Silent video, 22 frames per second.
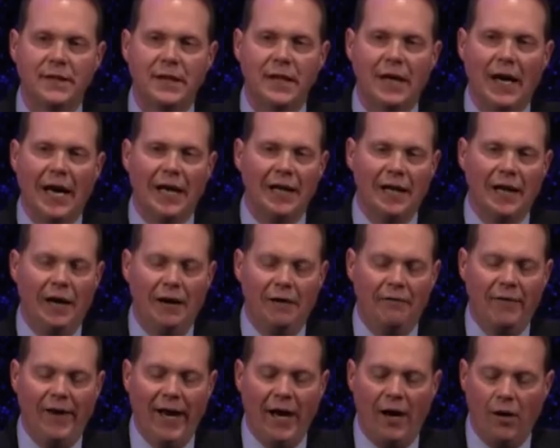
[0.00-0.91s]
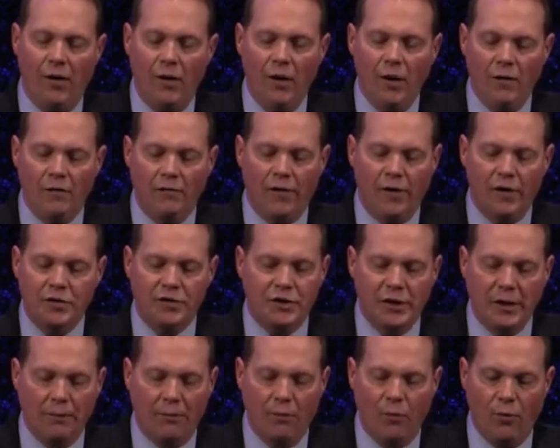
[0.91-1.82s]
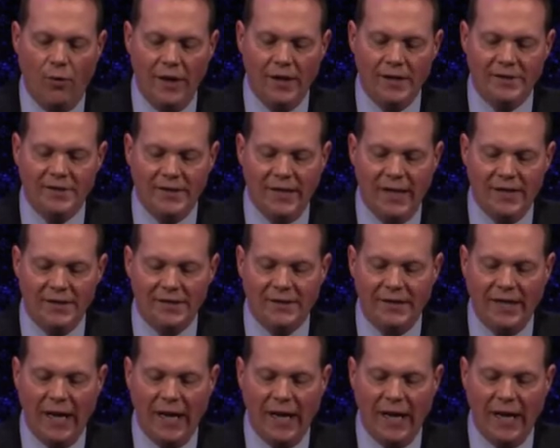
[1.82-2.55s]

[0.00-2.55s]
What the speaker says: I love how verse number one says,